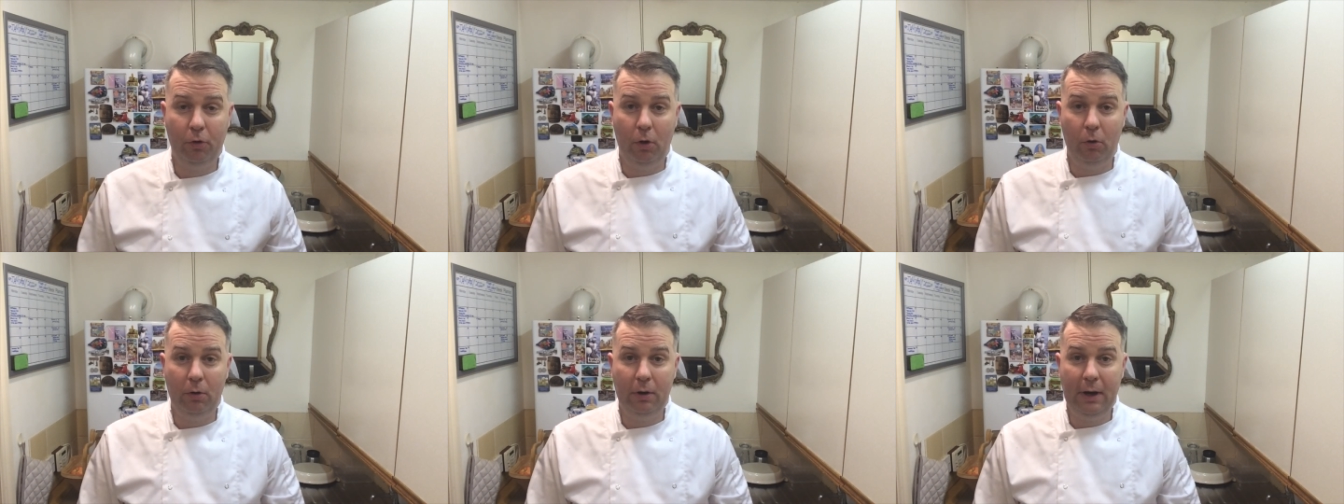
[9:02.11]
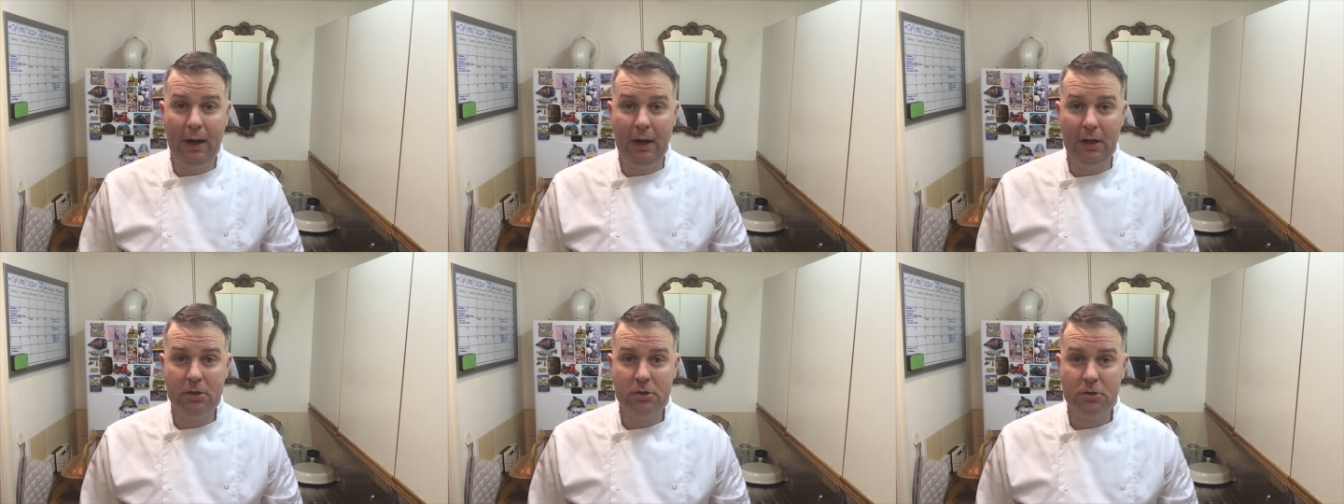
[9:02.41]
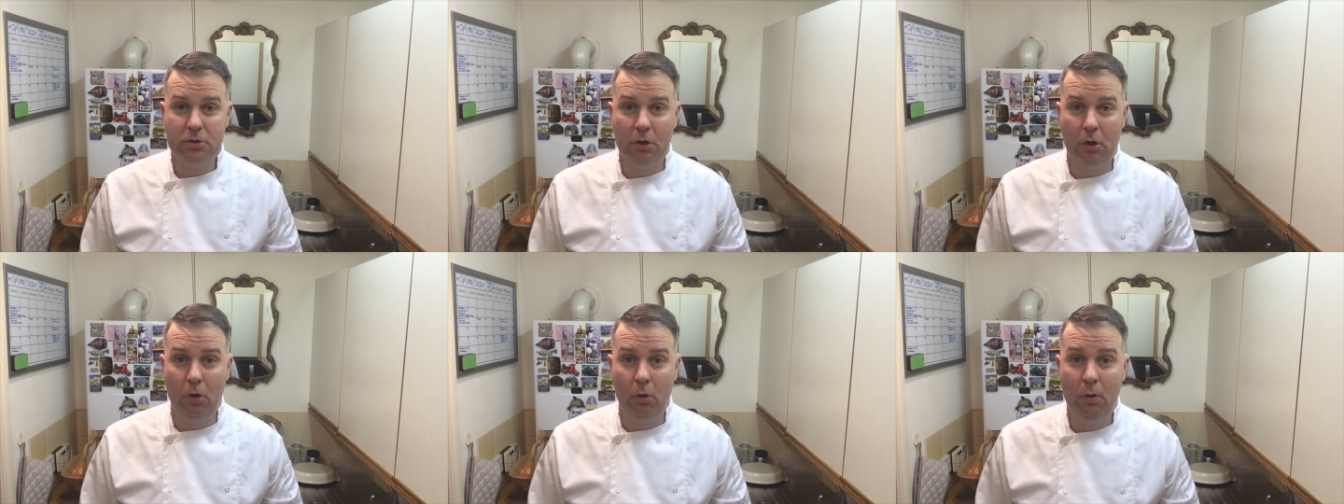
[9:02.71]
Okay,
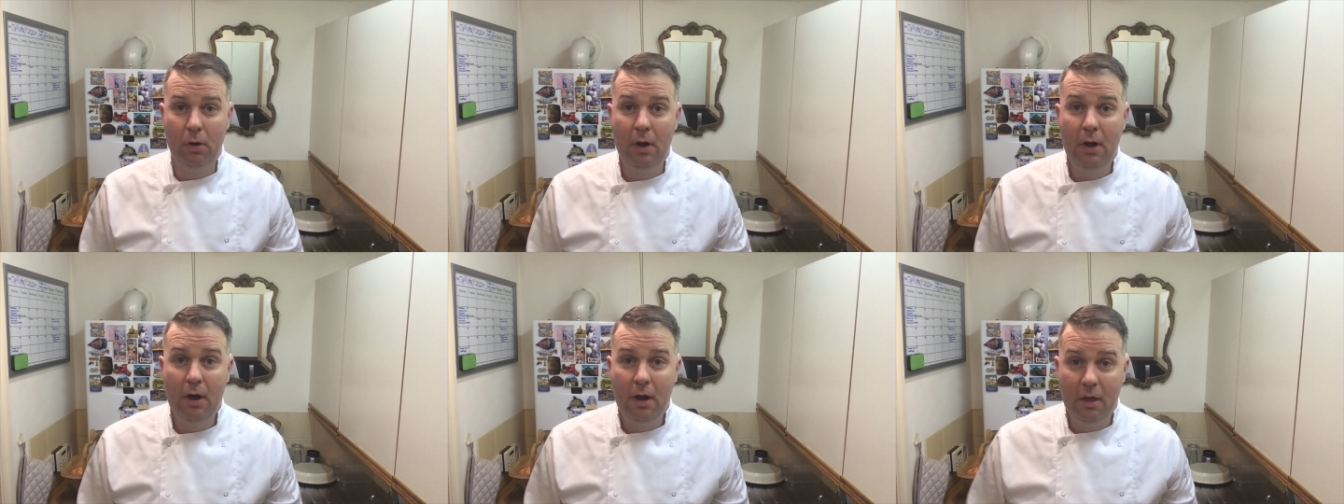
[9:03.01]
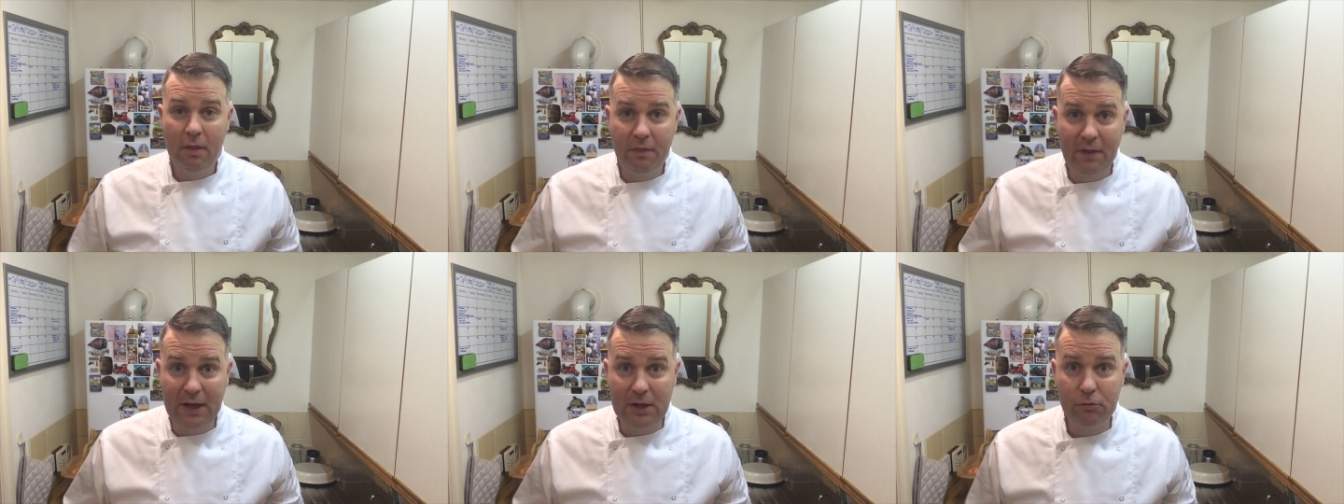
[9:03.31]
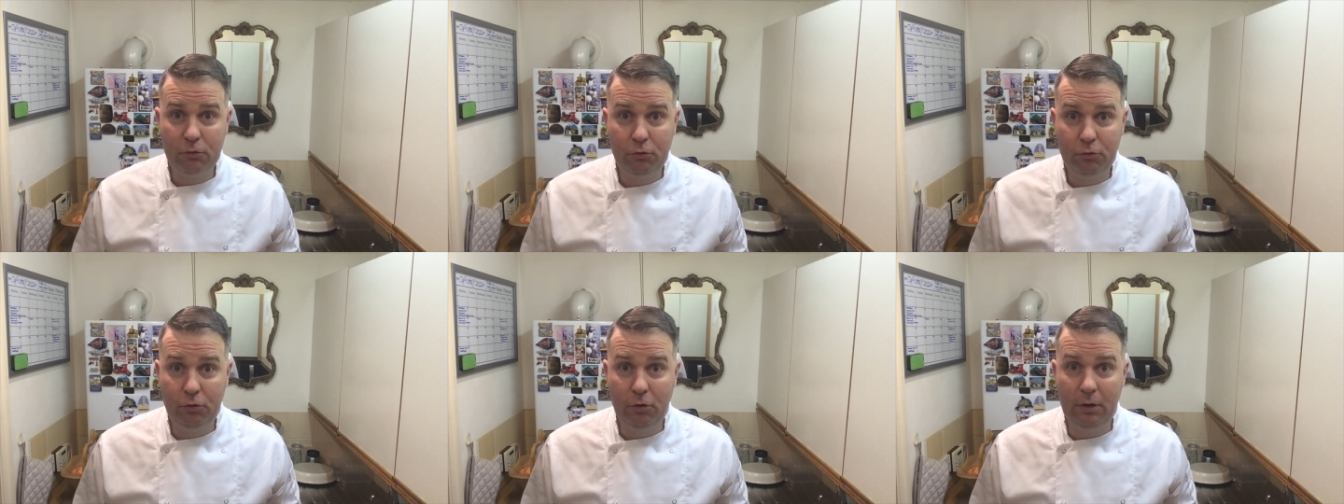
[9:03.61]
so
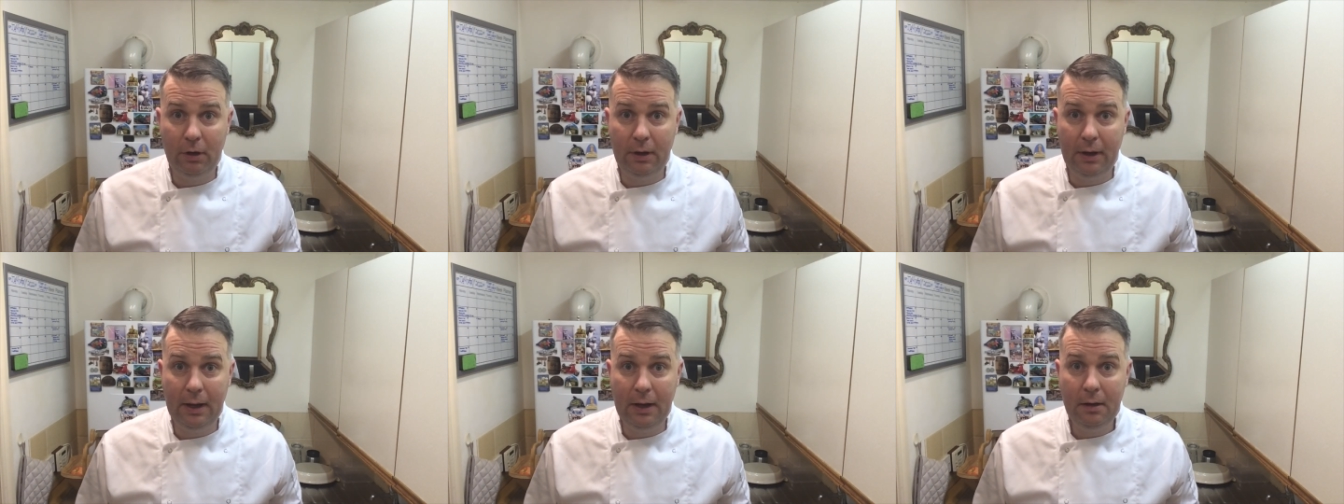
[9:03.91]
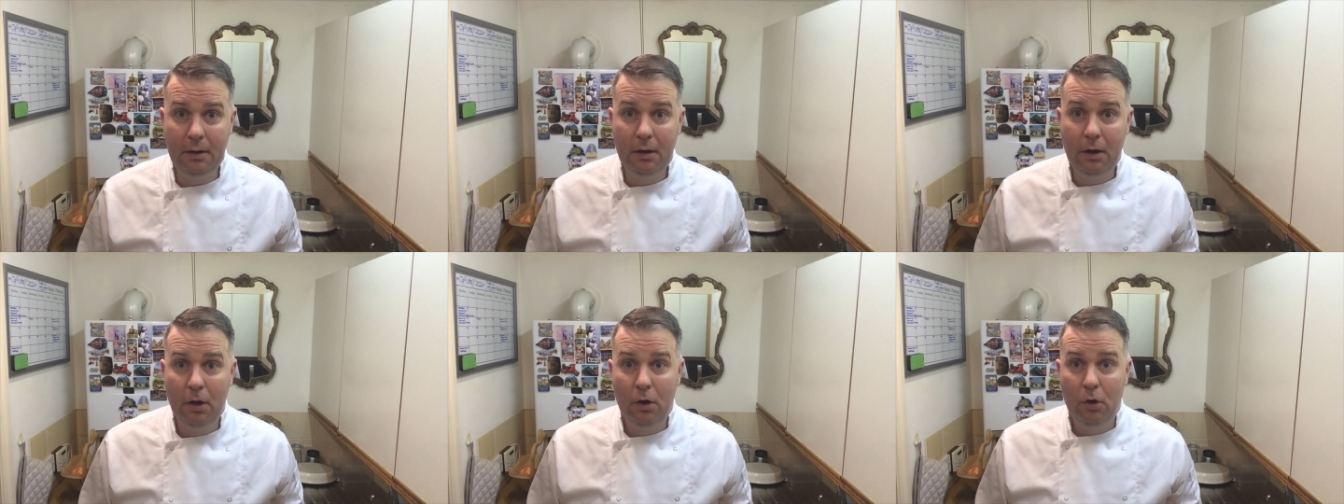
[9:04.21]
thanks for tuning in.